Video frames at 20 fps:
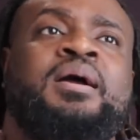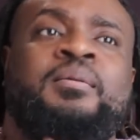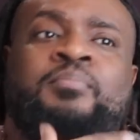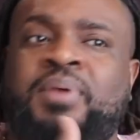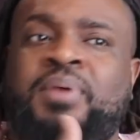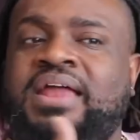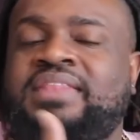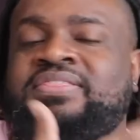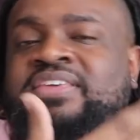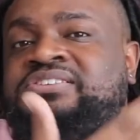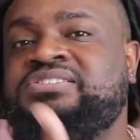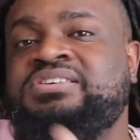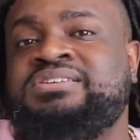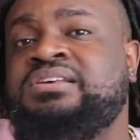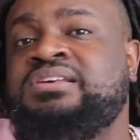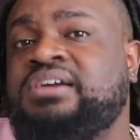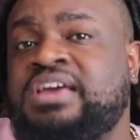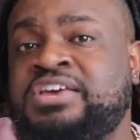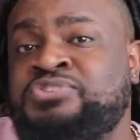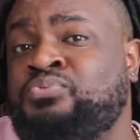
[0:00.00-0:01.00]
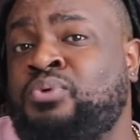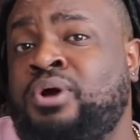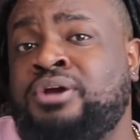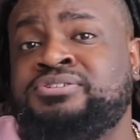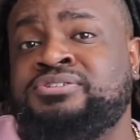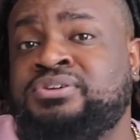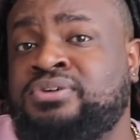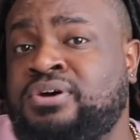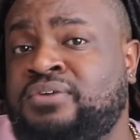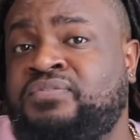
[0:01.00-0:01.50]
But this is, it
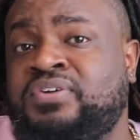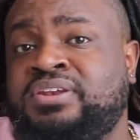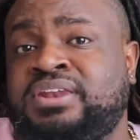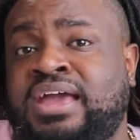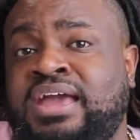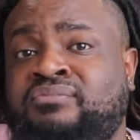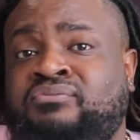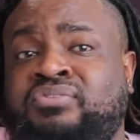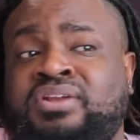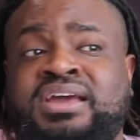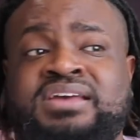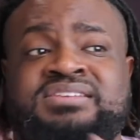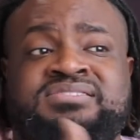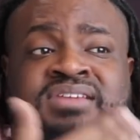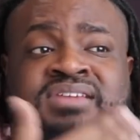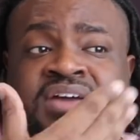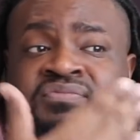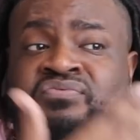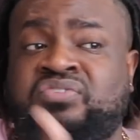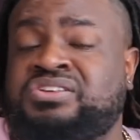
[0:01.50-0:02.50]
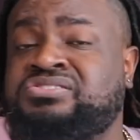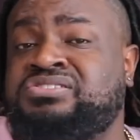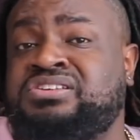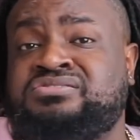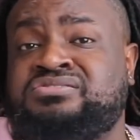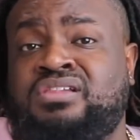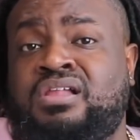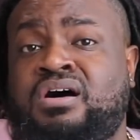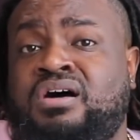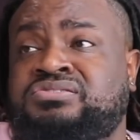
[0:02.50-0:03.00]
works good for Netflix. Netflix
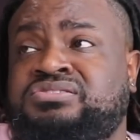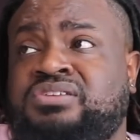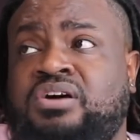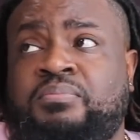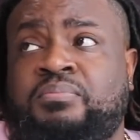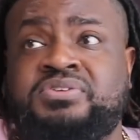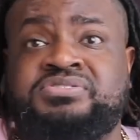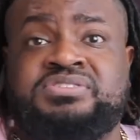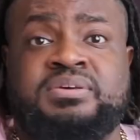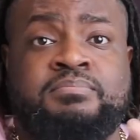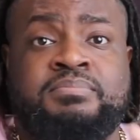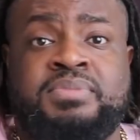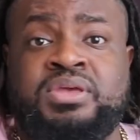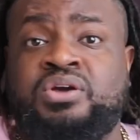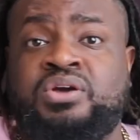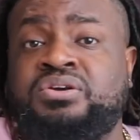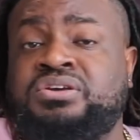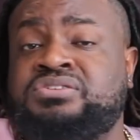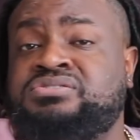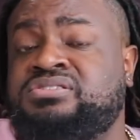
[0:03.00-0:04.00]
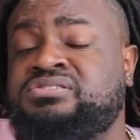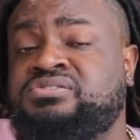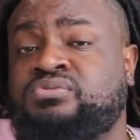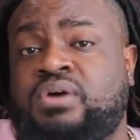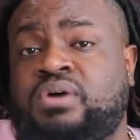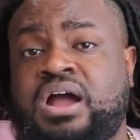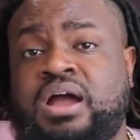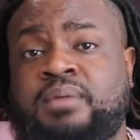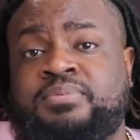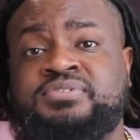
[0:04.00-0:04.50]
has lost almost 1 million
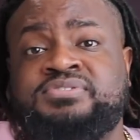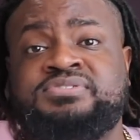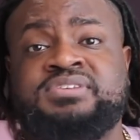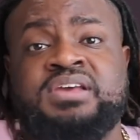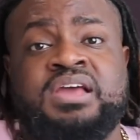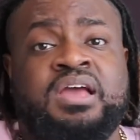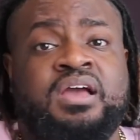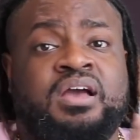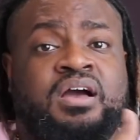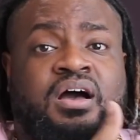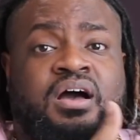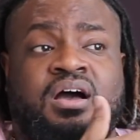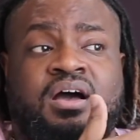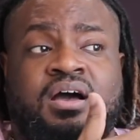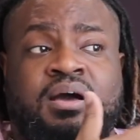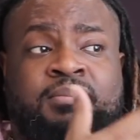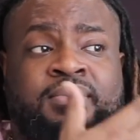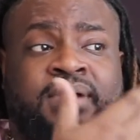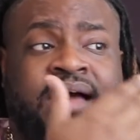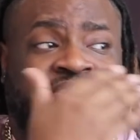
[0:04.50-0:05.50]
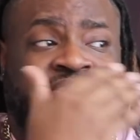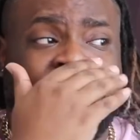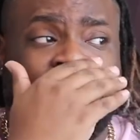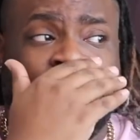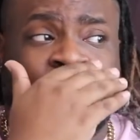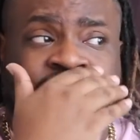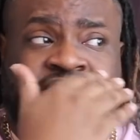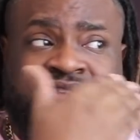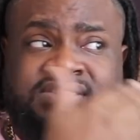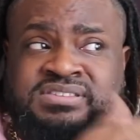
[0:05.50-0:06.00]
subscribers. I think,
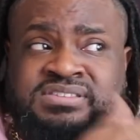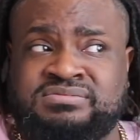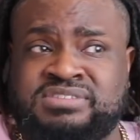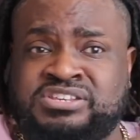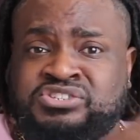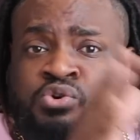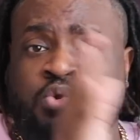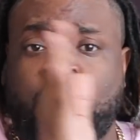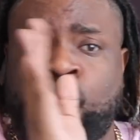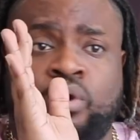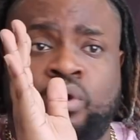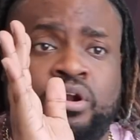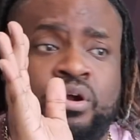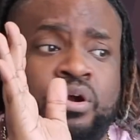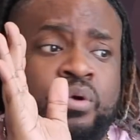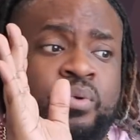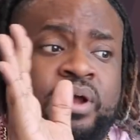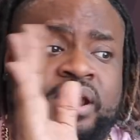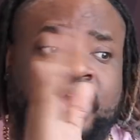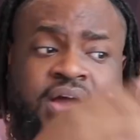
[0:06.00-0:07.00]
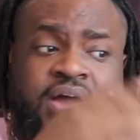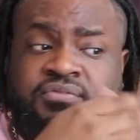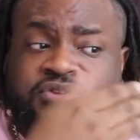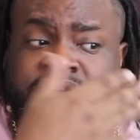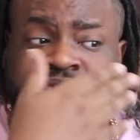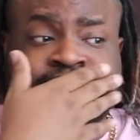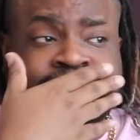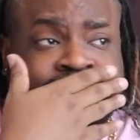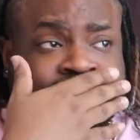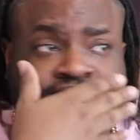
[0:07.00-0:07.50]
what, this quarter or
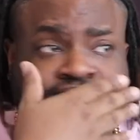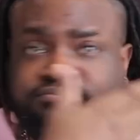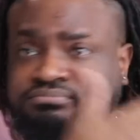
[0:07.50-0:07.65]
whatever.